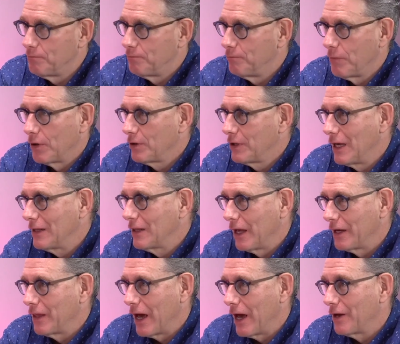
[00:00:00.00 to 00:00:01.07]
a kid
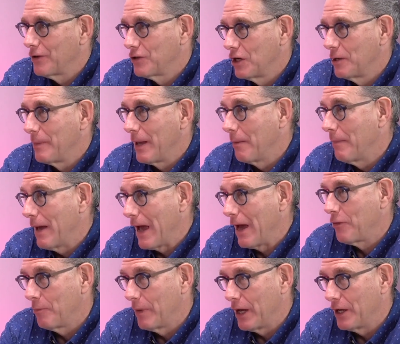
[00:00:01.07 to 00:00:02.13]
like that is going to be a
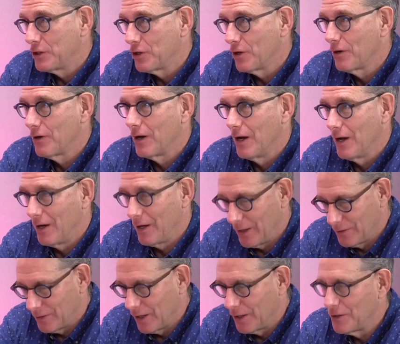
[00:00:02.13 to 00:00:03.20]
math major. I
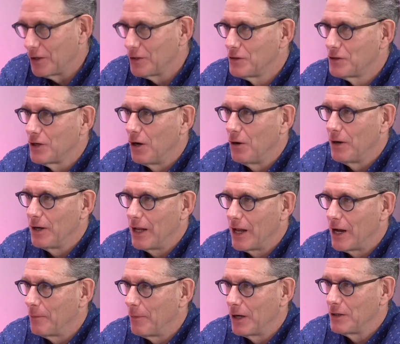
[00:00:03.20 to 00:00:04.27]
did so at
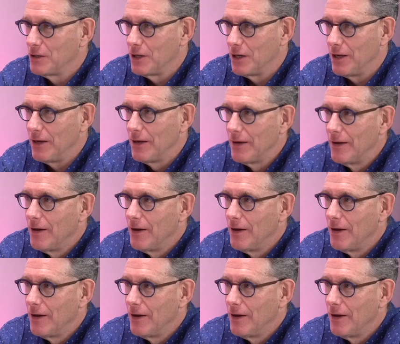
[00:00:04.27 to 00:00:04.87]
MIT.